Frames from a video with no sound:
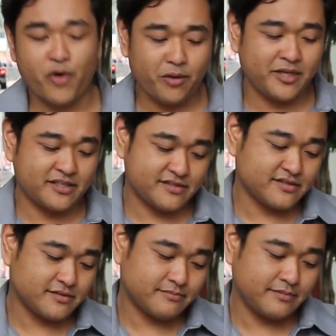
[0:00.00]
permit.
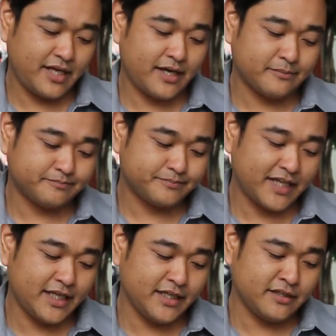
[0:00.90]
Yeah,
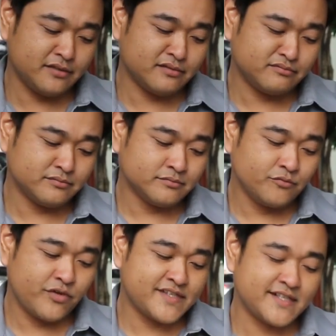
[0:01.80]
alien
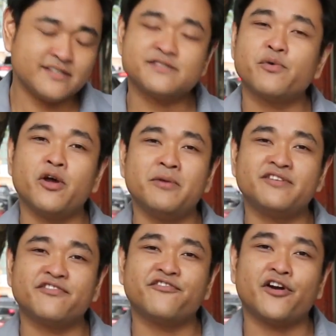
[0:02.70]
residence permit
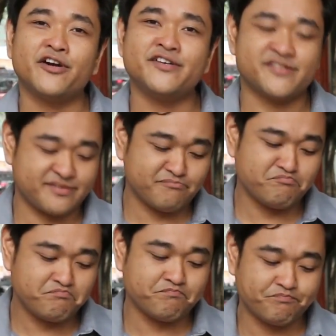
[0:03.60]
for foreigners.
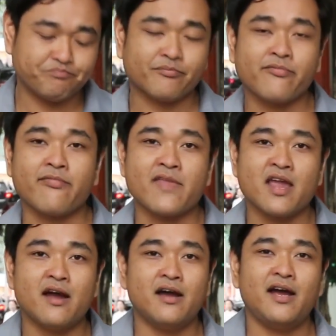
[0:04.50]

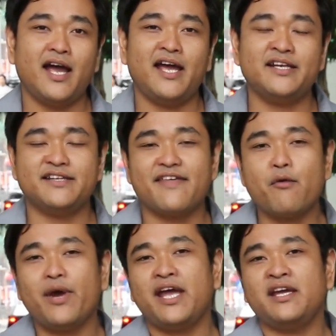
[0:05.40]
And that
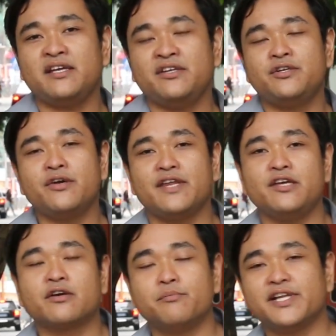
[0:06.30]
way know that
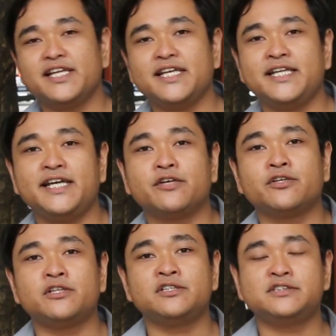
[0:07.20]
you're completely
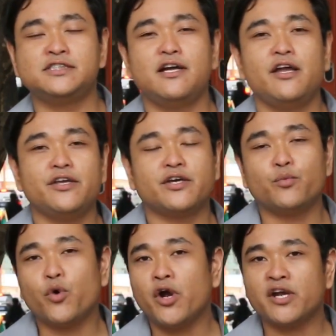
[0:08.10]
legal, you
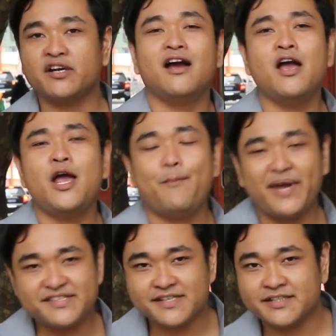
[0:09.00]
can work.
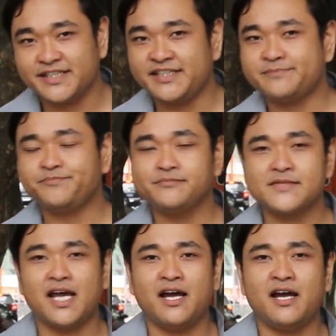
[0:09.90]
Basically,
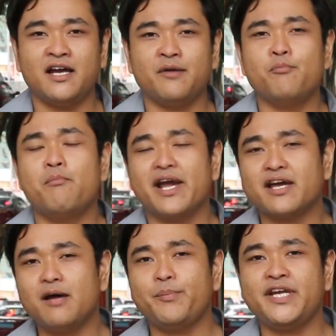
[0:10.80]
my
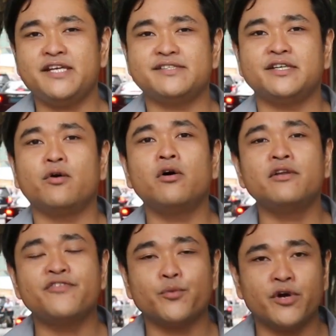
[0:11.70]
company did all
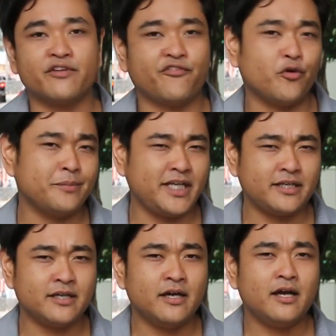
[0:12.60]
of the work for me.
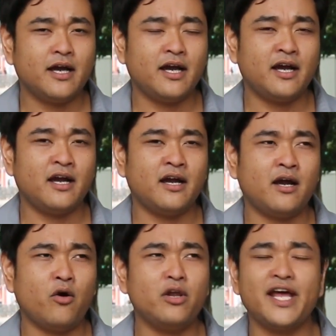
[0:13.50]

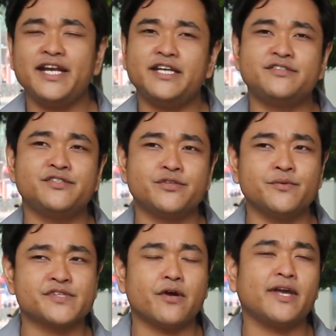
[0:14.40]
All I needed to do
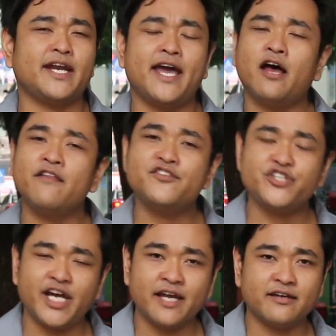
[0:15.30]
was go get a health
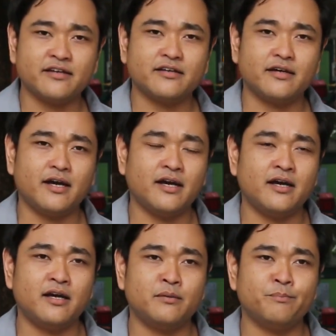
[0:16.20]
check
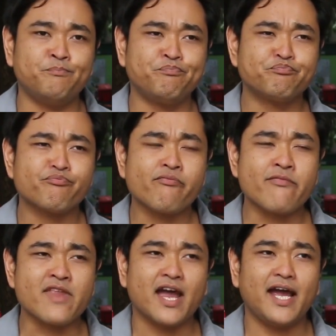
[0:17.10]

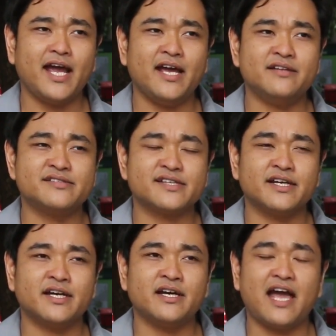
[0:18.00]
and
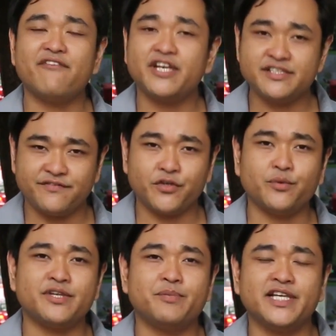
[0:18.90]
have an interview
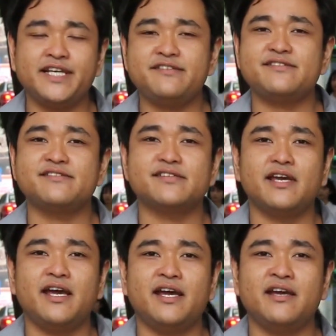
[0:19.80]
with the police.
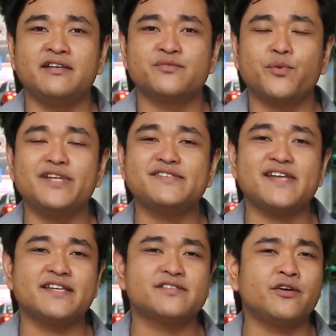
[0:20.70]
And once
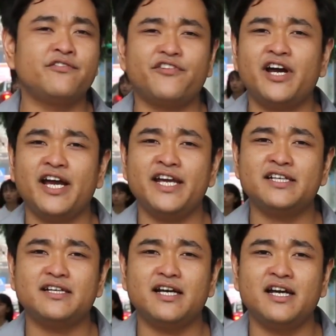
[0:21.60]
that's all fine,
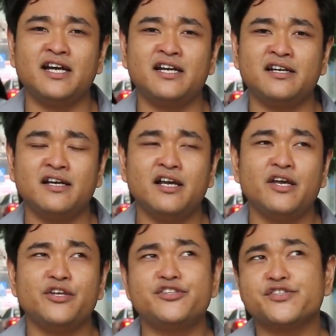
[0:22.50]

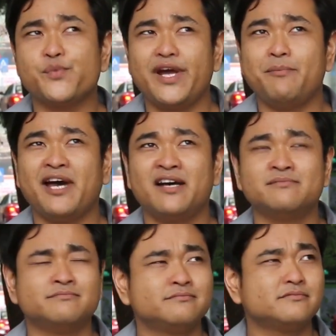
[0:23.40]
you just wait about,
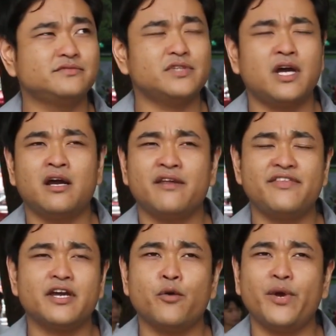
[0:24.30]
I
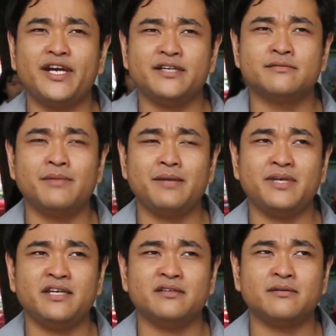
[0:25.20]
think I waited
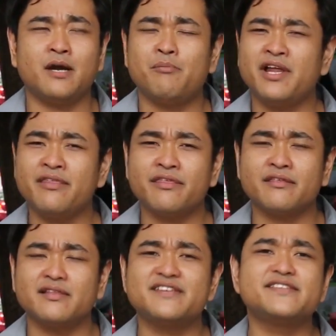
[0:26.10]
maybe a month,
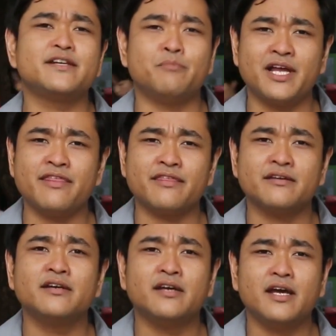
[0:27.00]
less than a month.
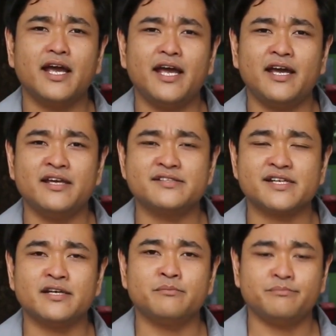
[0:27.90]
And
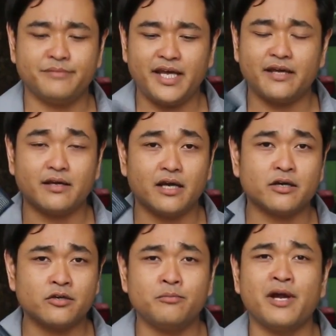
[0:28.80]
yeah, I
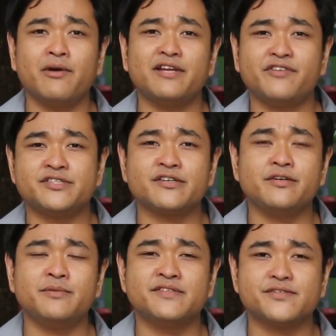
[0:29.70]
got all my relevant
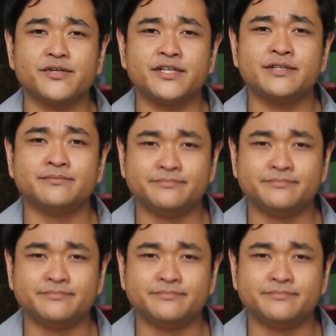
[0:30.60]
documents sorted.